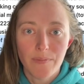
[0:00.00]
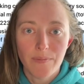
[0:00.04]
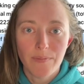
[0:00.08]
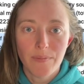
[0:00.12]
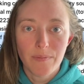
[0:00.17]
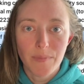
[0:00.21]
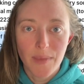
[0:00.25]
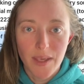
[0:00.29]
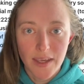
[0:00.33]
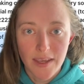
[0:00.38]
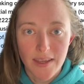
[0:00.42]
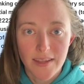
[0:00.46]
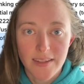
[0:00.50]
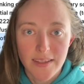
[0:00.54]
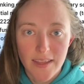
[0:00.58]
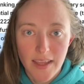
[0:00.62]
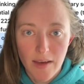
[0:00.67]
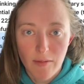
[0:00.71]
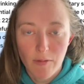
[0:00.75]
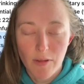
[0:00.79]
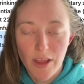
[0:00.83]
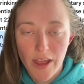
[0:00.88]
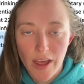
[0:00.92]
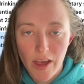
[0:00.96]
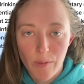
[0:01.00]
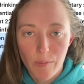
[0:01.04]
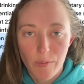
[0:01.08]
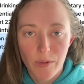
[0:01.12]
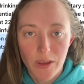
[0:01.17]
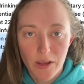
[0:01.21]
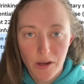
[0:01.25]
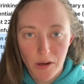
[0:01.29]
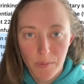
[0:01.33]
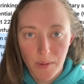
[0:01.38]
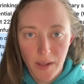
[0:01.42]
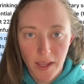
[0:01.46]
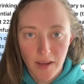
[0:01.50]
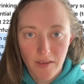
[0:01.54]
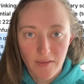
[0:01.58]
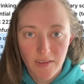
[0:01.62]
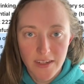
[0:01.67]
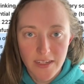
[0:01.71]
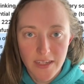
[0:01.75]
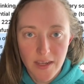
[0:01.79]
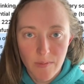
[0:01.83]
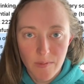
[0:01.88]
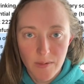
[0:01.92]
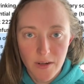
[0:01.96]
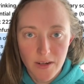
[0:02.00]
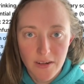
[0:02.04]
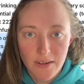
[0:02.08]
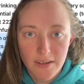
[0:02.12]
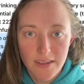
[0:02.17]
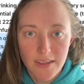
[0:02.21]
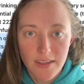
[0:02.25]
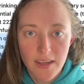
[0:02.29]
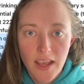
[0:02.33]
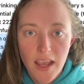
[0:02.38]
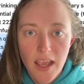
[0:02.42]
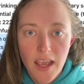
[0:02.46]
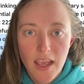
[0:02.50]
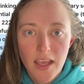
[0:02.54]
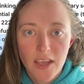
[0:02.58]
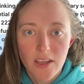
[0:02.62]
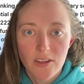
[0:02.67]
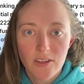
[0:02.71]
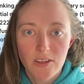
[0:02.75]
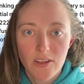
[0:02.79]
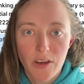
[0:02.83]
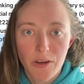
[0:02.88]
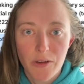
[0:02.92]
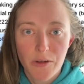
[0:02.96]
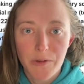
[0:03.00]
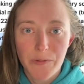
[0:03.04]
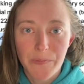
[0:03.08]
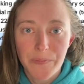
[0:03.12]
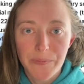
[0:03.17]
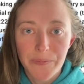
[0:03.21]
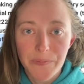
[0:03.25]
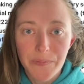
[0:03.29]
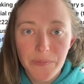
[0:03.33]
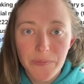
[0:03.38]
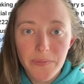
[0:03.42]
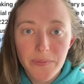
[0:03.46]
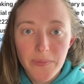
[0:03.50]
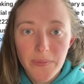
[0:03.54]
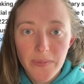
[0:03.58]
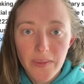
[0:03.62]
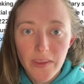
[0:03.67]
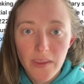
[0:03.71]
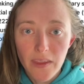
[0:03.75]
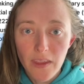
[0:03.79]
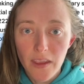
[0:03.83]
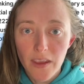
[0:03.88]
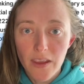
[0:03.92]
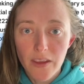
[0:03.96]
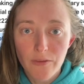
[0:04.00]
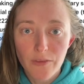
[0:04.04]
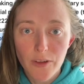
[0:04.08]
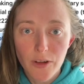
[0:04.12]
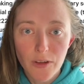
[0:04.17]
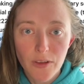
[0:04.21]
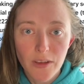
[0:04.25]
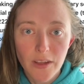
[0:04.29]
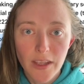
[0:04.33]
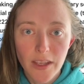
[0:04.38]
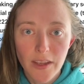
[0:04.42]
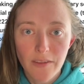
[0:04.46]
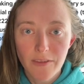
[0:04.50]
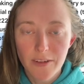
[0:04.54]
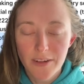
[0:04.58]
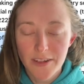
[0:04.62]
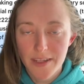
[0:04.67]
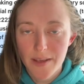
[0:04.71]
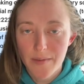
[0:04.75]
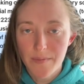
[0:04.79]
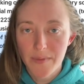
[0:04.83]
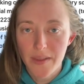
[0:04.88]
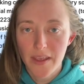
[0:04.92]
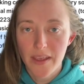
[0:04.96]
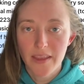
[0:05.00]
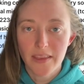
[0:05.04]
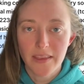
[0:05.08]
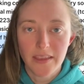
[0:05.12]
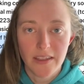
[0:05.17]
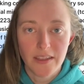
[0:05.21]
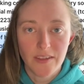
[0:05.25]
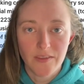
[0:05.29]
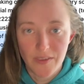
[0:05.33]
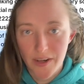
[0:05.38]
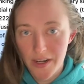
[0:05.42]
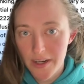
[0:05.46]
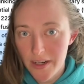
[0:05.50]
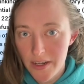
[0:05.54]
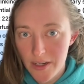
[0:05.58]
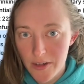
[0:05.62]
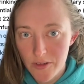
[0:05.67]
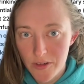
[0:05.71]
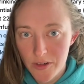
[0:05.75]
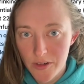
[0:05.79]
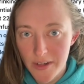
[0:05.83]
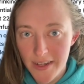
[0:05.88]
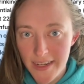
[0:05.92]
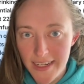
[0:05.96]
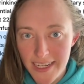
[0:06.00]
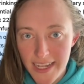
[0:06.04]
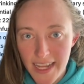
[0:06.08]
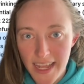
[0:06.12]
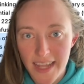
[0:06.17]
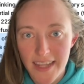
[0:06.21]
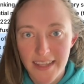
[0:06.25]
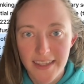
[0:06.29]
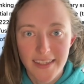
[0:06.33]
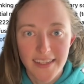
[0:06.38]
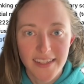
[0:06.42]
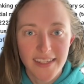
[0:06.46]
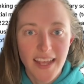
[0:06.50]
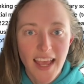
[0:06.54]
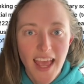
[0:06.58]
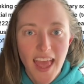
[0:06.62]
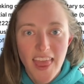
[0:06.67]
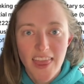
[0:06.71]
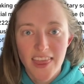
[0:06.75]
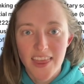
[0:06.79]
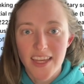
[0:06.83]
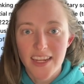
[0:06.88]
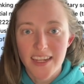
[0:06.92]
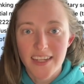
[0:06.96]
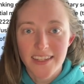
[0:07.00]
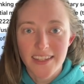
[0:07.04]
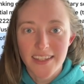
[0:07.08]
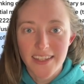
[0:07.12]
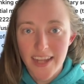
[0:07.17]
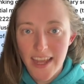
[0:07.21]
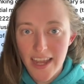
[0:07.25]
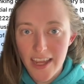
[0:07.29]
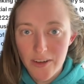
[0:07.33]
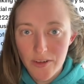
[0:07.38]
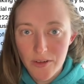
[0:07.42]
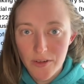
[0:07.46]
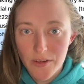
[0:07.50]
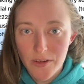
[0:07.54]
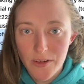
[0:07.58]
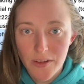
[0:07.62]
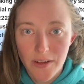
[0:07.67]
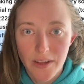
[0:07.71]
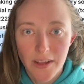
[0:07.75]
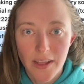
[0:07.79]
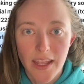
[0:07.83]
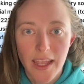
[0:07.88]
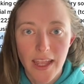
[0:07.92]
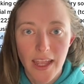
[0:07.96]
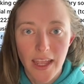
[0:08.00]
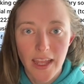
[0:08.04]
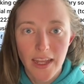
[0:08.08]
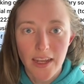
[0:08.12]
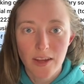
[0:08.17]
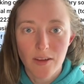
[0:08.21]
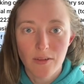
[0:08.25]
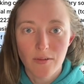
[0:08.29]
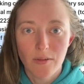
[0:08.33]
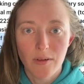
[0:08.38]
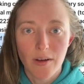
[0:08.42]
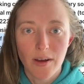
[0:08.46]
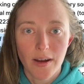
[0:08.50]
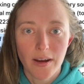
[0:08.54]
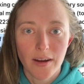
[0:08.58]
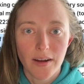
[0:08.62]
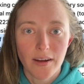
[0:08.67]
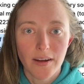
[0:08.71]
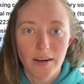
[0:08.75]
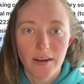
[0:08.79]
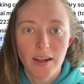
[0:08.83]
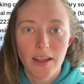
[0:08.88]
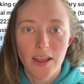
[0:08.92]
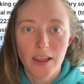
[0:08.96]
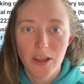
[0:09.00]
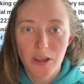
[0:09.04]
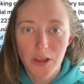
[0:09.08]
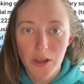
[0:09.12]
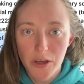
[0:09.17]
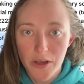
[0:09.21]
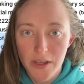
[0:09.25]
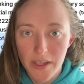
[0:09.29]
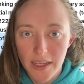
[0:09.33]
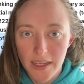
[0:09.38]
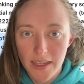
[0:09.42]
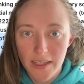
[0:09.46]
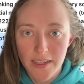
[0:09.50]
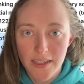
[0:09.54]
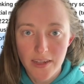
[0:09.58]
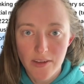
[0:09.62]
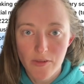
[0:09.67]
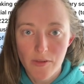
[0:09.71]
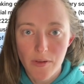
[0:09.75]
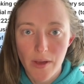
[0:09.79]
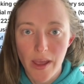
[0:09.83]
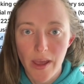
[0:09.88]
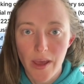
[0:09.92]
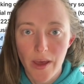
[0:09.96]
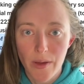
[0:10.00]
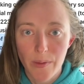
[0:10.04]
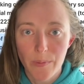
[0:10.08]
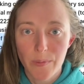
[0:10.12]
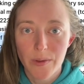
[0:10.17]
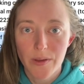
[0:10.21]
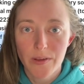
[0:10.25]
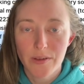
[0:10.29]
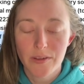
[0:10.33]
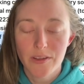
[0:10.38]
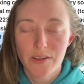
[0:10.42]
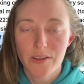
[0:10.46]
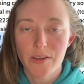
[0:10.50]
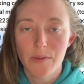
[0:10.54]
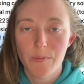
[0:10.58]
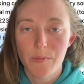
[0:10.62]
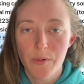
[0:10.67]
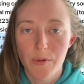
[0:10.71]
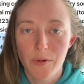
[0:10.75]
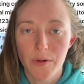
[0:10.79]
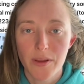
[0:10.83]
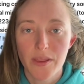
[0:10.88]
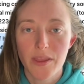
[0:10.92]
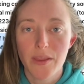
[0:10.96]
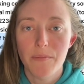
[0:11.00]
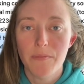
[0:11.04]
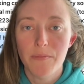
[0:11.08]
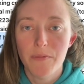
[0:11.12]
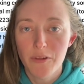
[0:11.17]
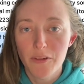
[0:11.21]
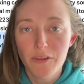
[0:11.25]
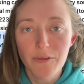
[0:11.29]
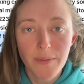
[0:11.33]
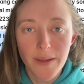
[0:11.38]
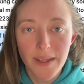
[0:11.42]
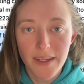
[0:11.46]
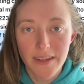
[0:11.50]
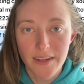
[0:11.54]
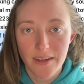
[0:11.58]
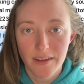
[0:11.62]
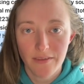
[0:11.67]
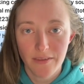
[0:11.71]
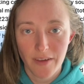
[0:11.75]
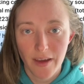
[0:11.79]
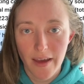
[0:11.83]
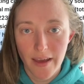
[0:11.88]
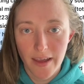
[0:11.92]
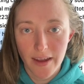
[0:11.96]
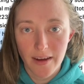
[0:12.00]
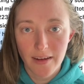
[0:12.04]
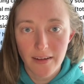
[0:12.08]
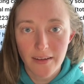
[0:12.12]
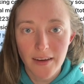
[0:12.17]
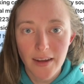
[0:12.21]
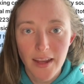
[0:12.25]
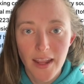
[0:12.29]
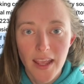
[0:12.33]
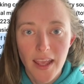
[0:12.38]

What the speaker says: because that will help with our pain receptors. So if you're looking for something that's very nutrient dense, that is natural, and you are looking to help support the movement of iron,